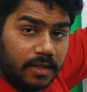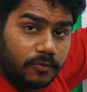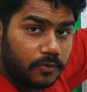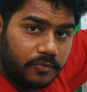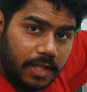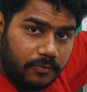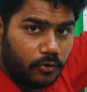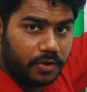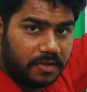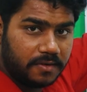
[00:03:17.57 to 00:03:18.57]
is
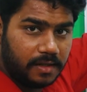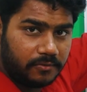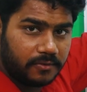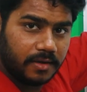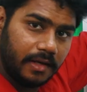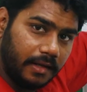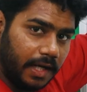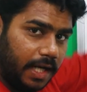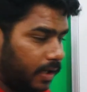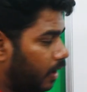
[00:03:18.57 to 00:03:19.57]
54 itself?
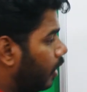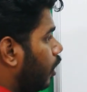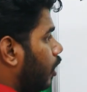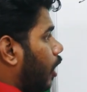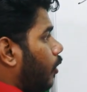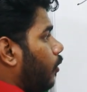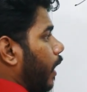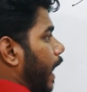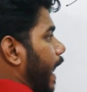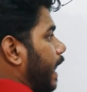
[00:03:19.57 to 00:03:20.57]
Right?
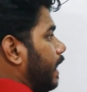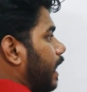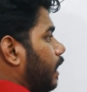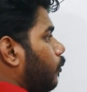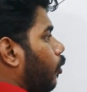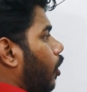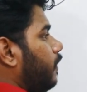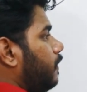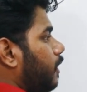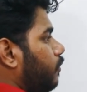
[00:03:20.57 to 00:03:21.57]
Now, 18
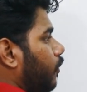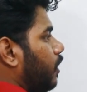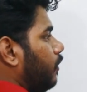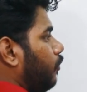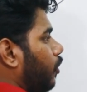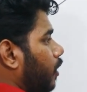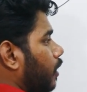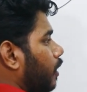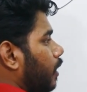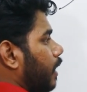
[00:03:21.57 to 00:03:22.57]
watts is 54?
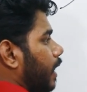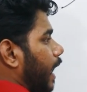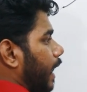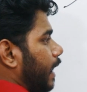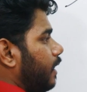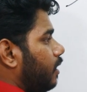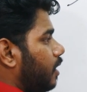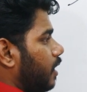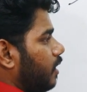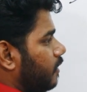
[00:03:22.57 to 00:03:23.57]
18
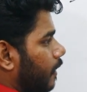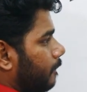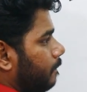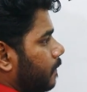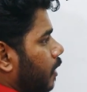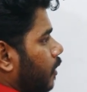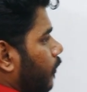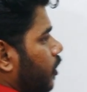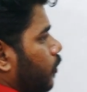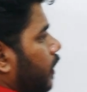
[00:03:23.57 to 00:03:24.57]
threes are.
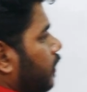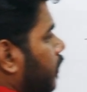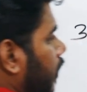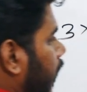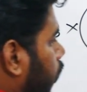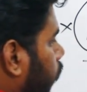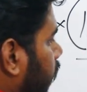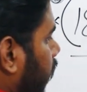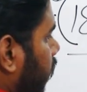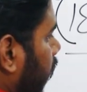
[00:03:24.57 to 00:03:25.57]
Which means 3 into
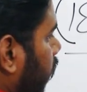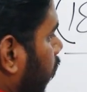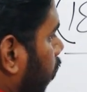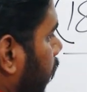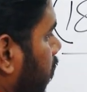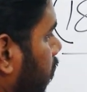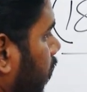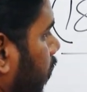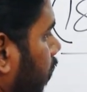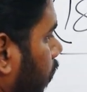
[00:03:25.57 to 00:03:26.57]
60 is how much?
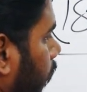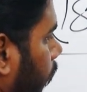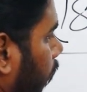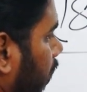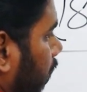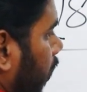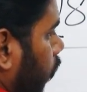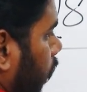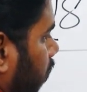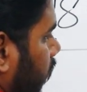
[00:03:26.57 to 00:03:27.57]
180
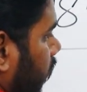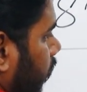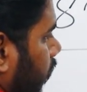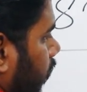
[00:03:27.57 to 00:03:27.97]
rupees.